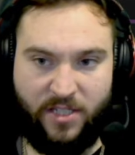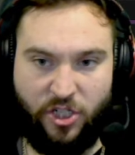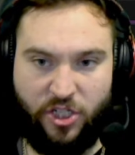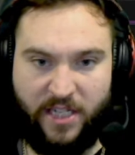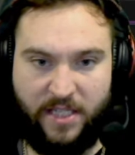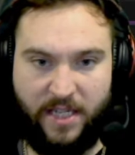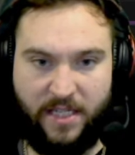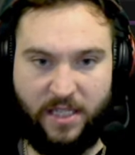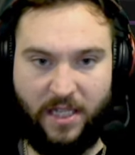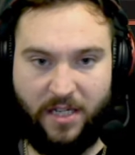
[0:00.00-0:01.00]
your GT
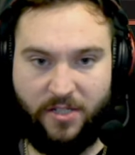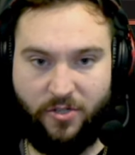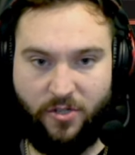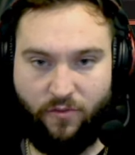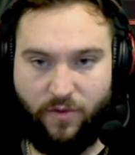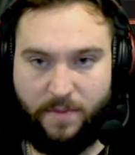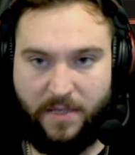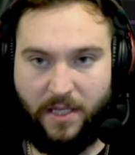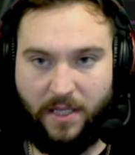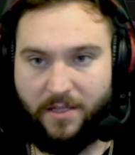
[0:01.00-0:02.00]
slugs, your rip
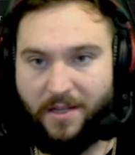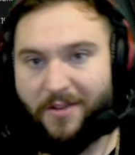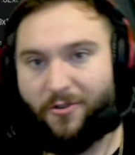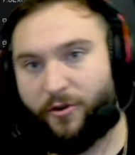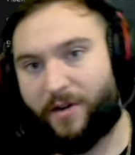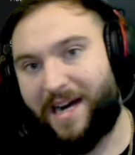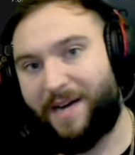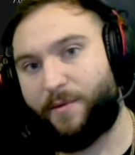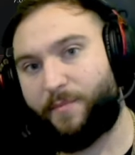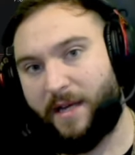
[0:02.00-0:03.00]
slugs, or your
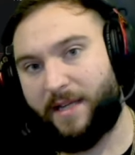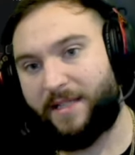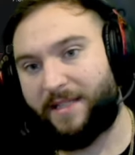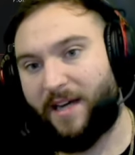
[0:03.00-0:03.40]
armor piercings.